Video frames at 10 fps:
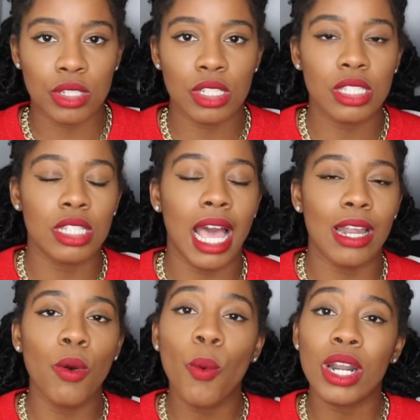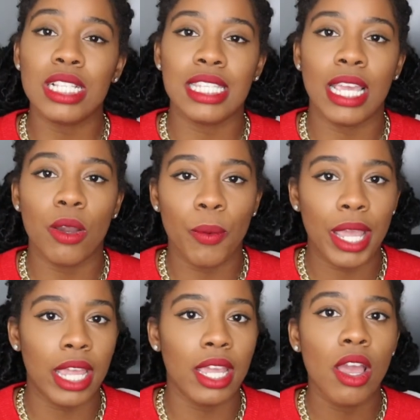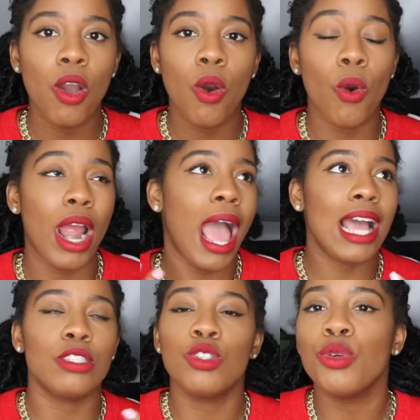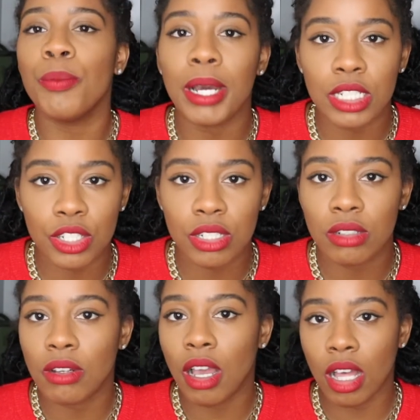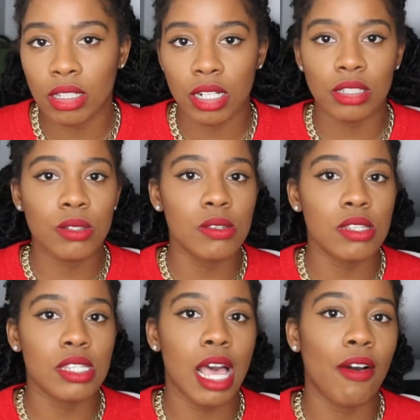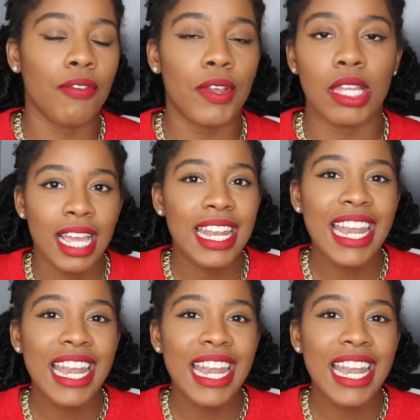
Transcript: Just, I don't want to take away or add too much color to this outfit.